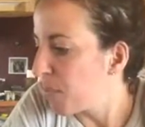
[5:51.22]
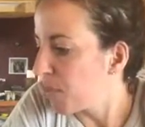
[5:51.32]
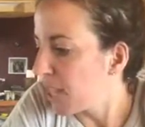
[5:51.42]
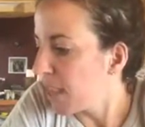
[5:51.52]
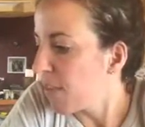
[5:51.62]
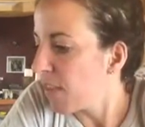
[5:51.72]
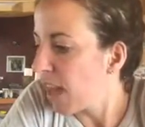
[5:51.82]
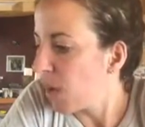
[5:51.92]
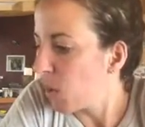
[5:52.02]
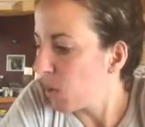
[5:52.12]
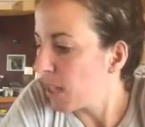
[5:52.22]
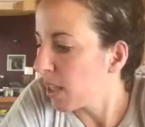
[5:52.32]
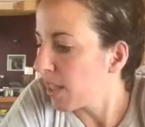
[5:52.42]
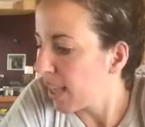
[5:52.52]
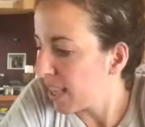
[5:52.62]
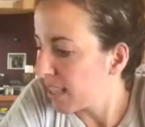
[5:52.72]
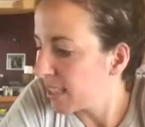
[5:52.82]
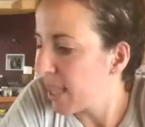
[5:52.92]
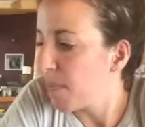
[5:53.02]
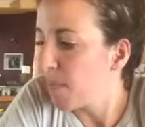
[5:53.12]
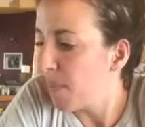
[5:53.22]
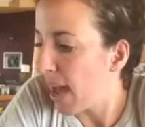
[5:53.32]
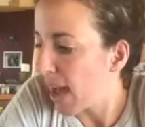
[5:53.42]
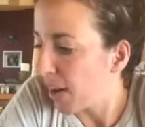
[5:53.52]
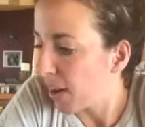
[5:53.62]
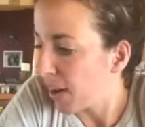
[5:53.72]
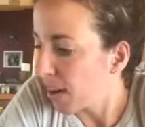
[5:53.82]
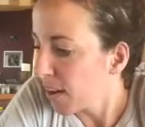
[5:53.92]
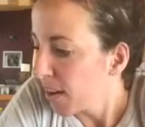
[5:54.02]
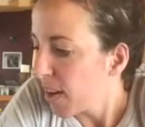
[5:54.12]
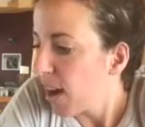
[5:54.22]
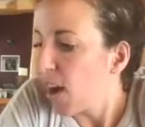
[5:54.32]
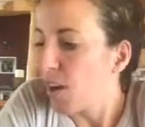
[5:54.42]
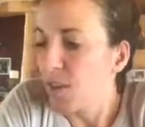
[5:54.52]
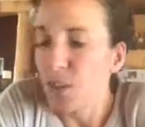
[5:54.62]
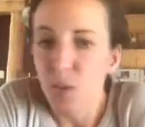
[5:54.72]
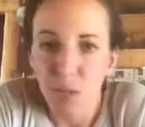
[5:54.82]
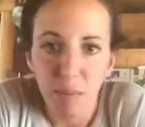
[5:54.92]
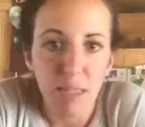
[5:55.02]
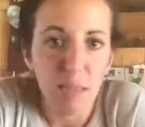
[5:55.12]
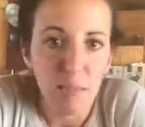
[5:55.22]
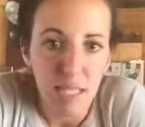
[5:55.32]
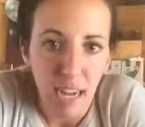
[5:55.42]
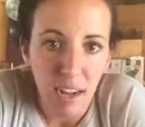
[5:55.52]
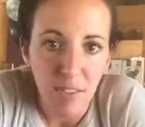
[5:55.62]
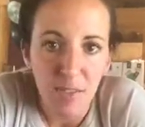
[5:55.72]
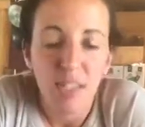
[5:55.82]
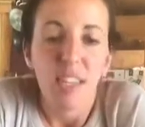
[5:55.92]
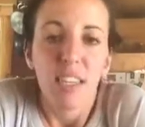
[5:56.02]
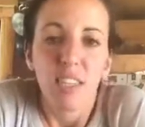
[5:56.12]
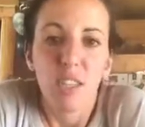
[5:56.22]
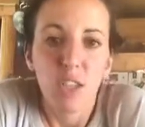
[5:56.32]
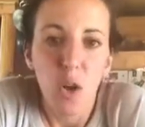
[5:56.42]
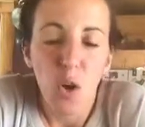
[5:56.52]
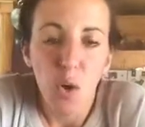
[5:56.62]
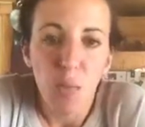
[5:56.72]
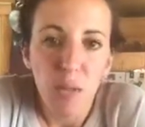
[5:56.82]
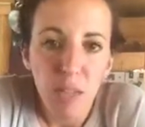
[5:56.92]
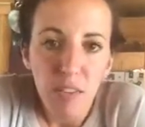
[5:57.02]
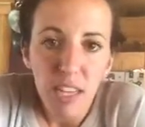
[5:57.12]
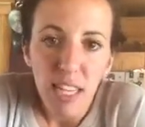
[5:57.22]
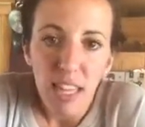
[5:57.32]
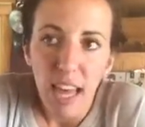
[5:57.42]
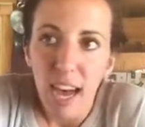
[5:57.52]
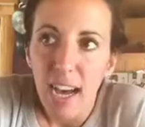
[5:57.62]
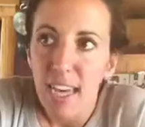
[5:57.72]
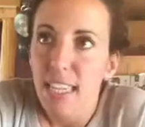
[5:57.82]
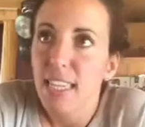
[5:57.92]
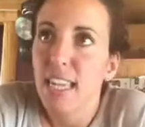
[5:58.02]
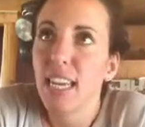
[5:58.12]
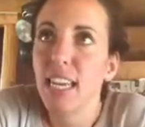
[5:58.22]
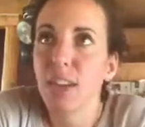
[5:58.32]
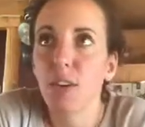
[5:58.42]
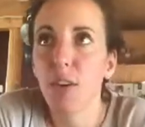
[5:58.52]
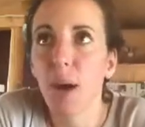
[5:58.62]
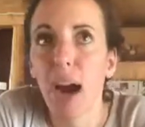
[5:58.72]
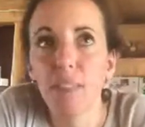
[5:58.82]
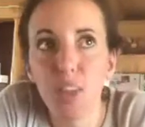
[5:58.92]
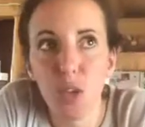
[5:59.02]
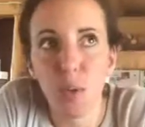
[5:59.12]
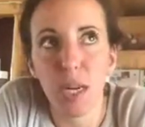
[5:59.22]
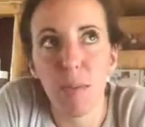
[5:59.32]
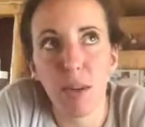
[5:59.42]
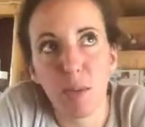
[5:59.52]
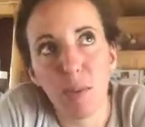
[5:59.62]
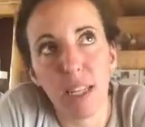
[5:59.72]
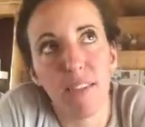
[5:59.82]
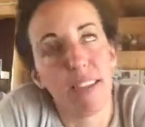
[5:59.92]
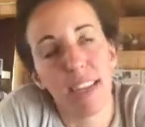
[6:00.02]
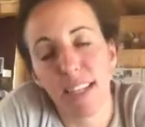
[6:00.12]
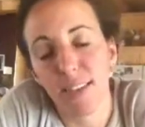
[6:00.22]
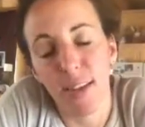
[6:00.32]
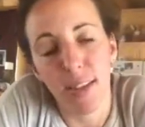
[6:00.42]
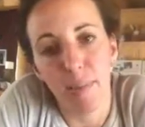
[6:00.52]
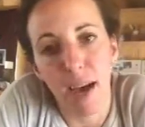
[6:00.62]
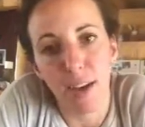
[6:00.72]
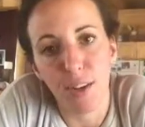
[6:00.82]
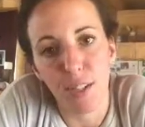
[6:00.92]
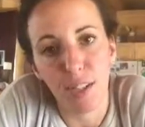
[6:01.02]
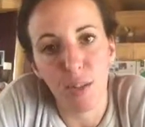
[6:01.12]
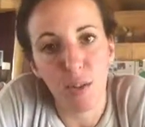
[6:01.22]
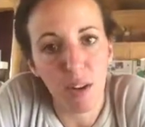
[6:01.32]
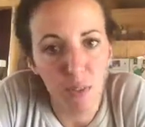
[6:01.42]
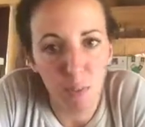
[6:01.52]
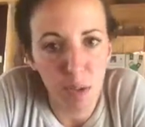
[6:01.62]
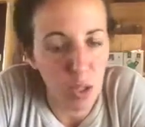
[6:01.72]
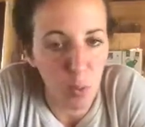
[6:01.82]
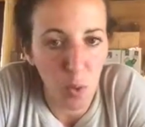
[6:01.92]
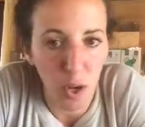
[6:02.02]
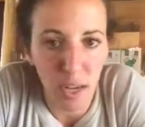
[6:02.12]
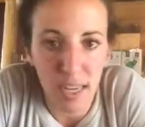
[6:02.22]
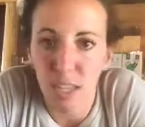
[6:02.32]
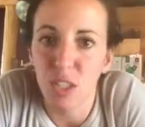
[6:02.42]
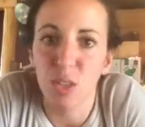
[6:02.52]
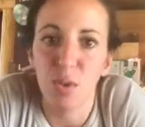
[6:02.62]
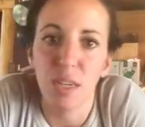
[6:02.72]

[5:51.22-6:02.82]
Believe that only things that matter are the dreams themselves. So believing that, you have a dream and you believe that that's all that matters, and you don't ever put the work into